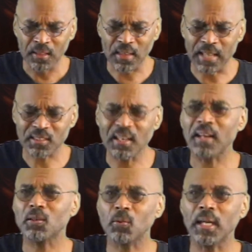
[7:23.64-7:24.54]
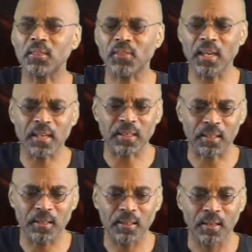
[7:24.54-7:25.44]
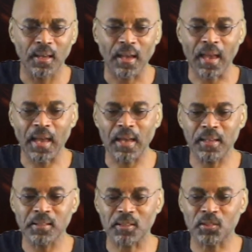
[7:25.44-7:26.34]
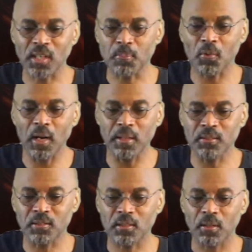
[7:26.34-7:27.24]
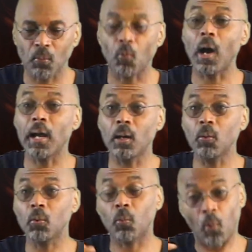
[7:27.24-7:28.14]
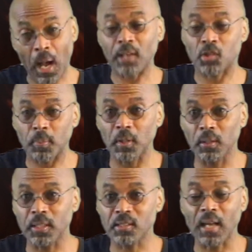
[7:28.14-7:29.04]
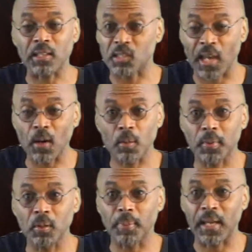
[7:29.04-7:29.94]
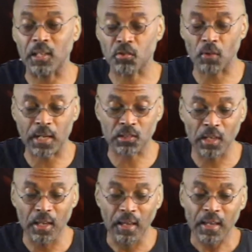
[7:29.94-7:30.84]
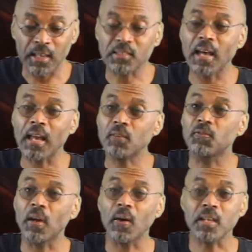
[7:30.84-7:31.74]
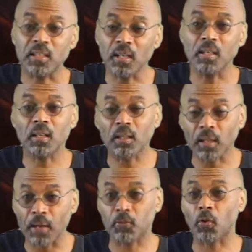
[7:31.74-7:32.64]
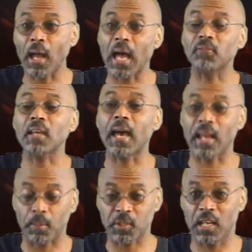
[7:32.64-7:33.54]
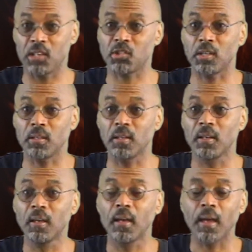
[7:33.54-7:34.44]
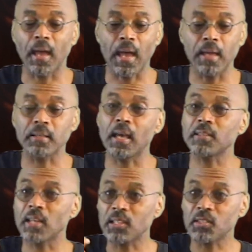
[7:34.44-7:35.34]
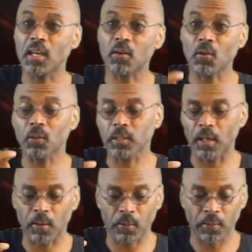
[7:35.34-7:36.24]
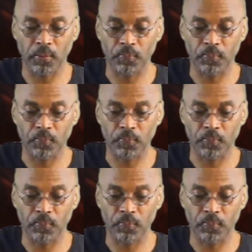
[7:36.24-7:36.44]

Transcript: that's not a great thing. And the deep ones, while watchable, it's not terrible by any stretch, is not a very good Lovecraft adaptation. And as I said earlier,